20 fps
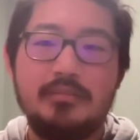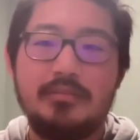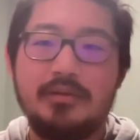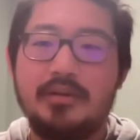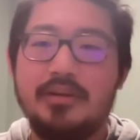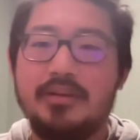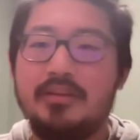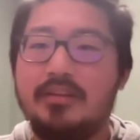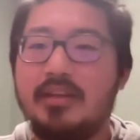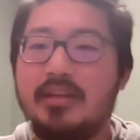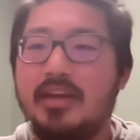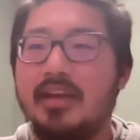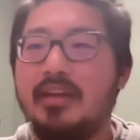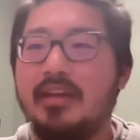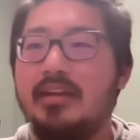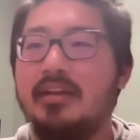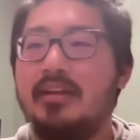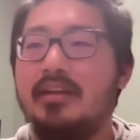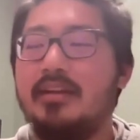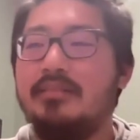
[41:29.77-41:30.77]
But
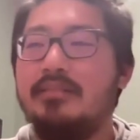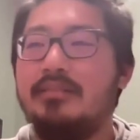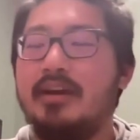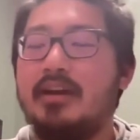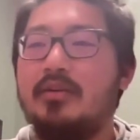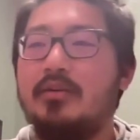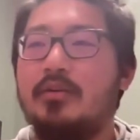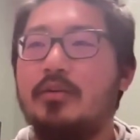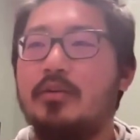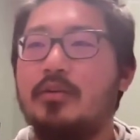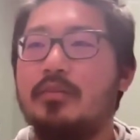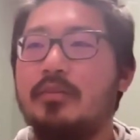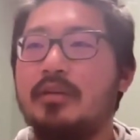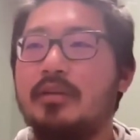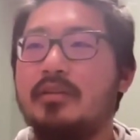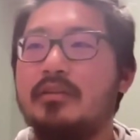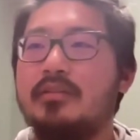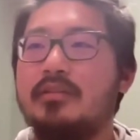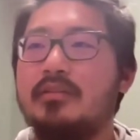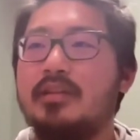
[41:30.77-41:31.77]
then if that quarter
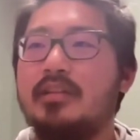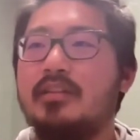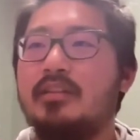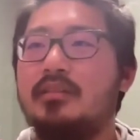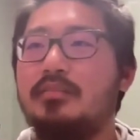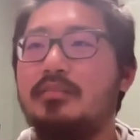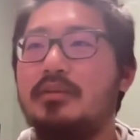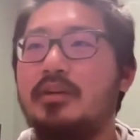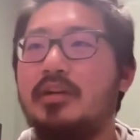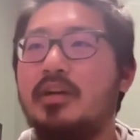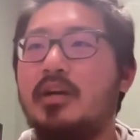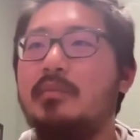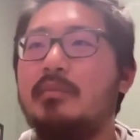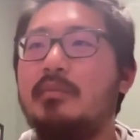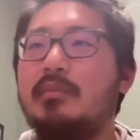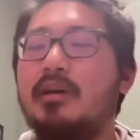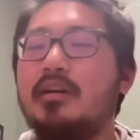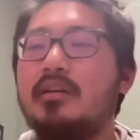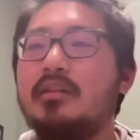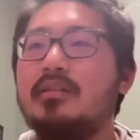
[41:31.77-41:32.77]
mil is then split up
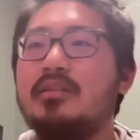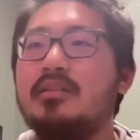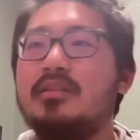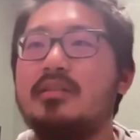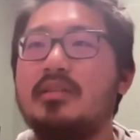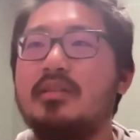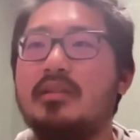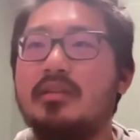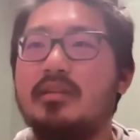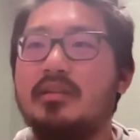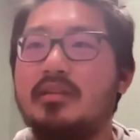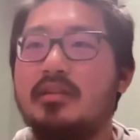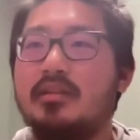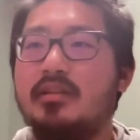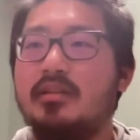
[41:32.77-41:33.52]
amongst,